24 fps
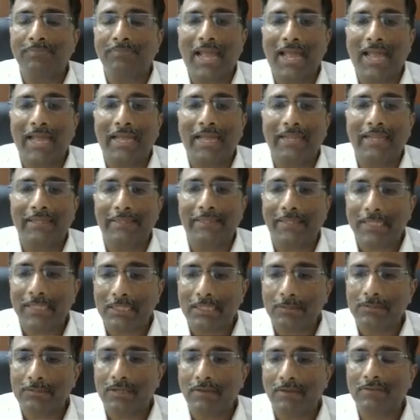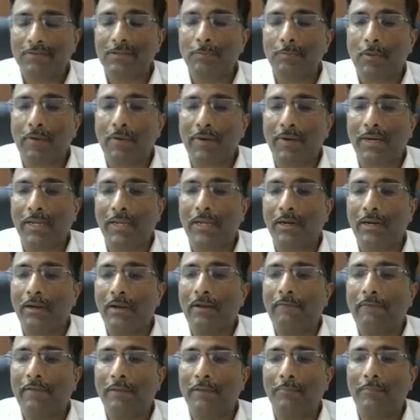And this service provider
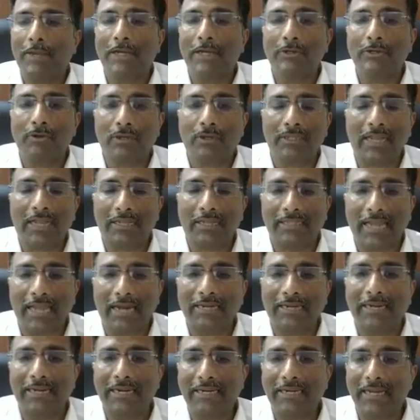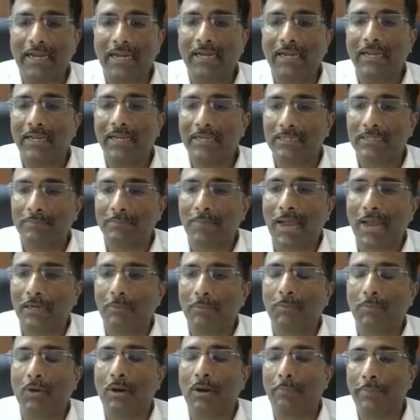will make sure that that data is backed
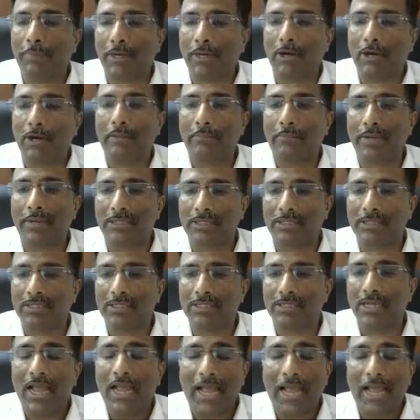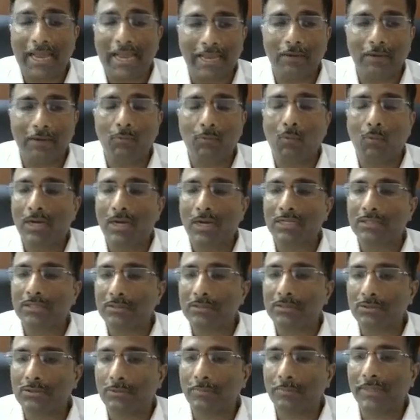up on a periodic basis. Again, what
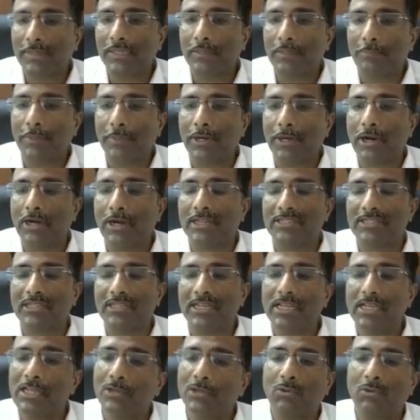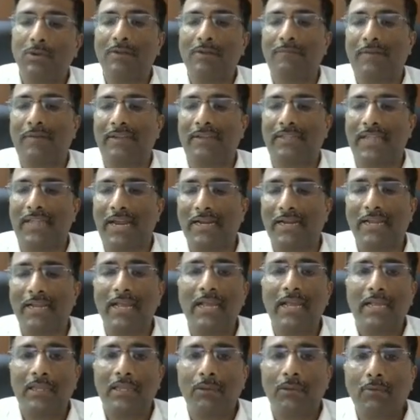is to be the periodicity? You define that.
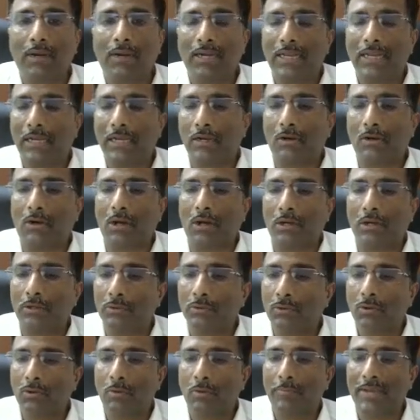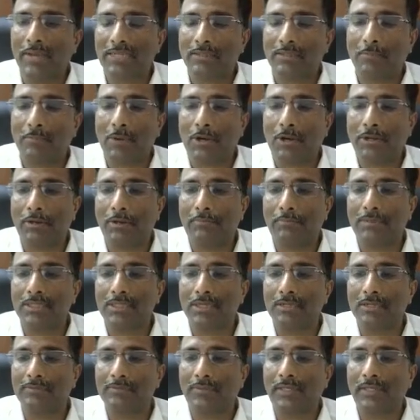You can take a call. You know best about your
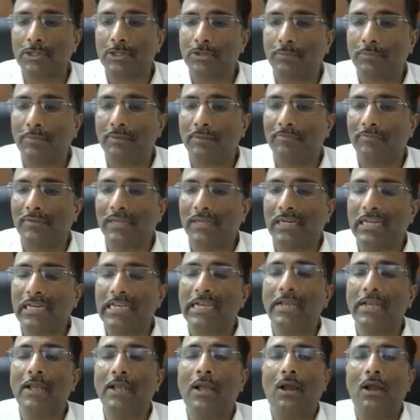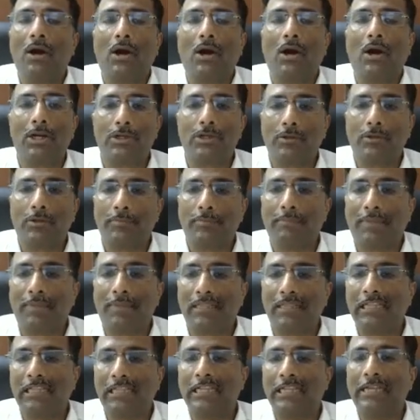business, whether it should be weekly or it should be
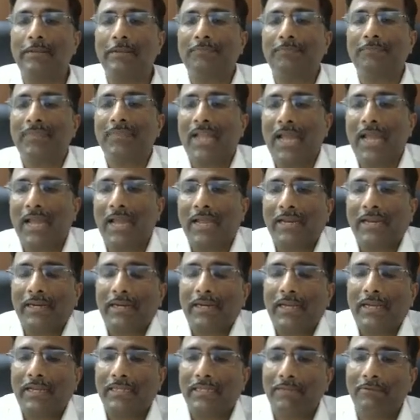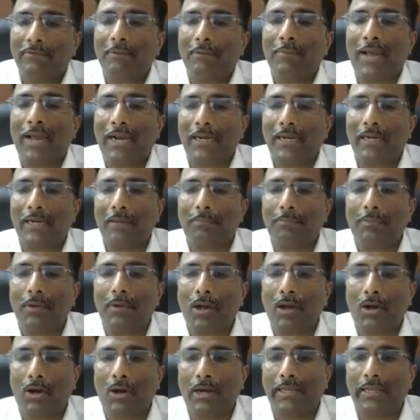monthly. And they will back it up
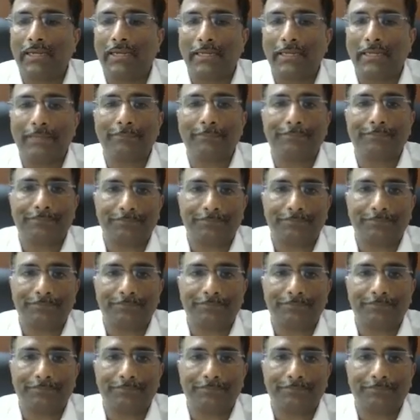accordingly.